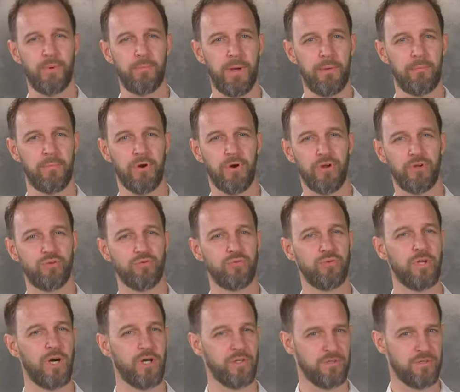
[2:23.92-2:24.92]
remember, do
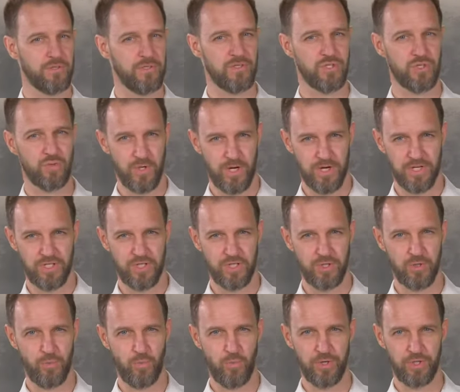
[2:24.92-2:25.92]
not
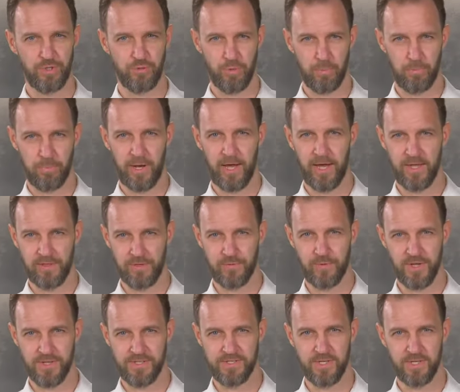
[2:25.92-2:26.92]
stretch when you apply the
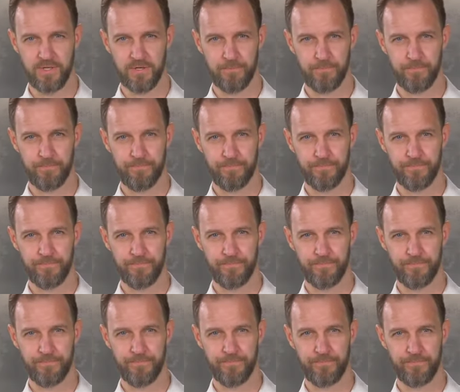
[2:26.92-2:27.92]
dressing.
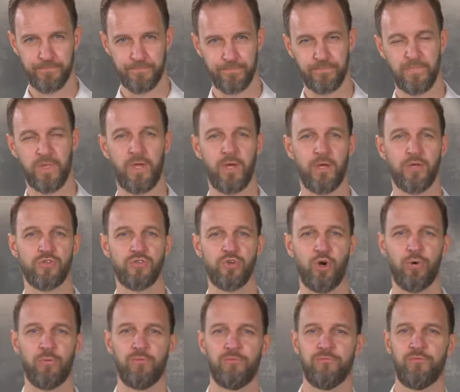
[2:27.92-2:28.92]

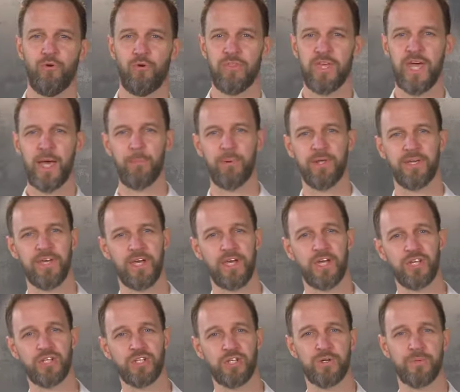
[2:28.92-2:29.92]
So, for the
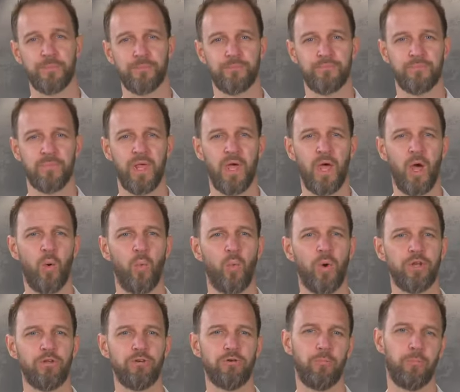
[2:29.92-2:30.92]
application.
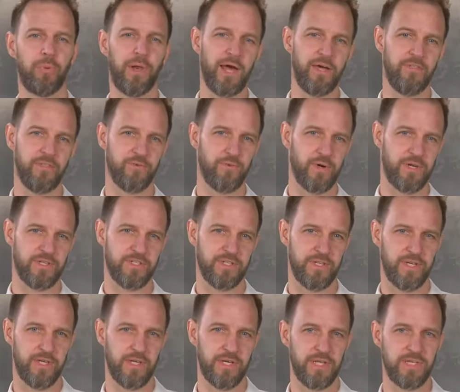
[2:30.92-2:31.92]
When you apply the
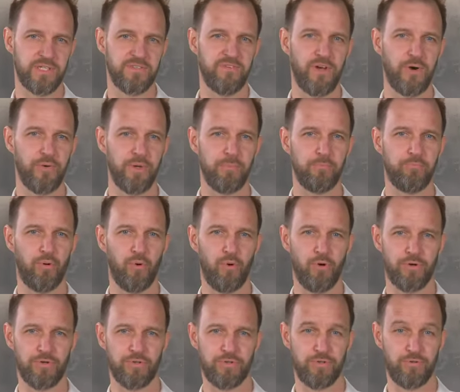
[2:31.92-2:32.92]
dressing, it is very
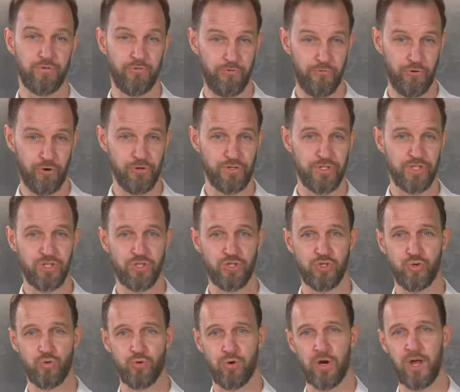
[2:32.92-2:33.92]
important to first
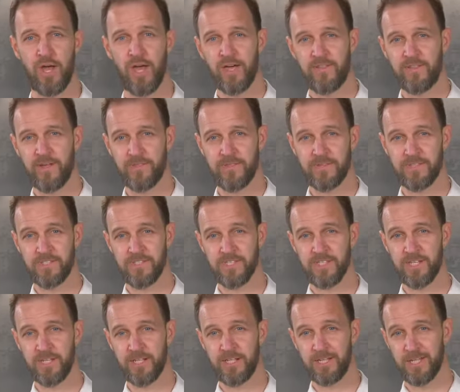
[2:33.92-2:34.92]
ensure that the
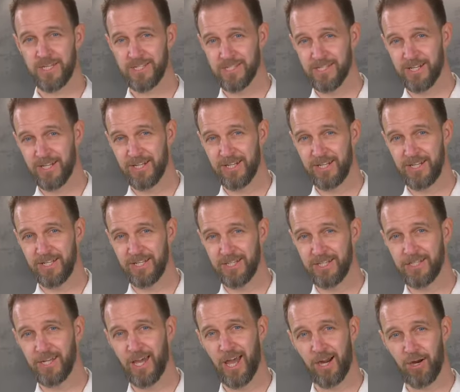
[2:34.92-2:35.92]
skin is
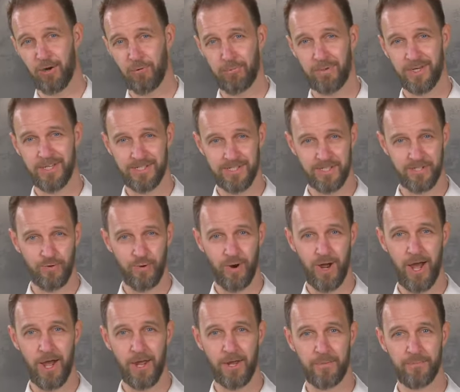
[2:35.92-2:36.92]
clean and completely
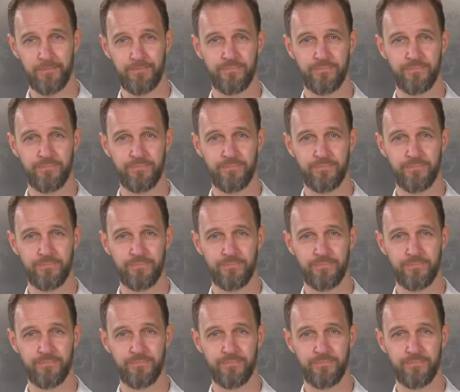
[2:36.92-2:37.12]
dry.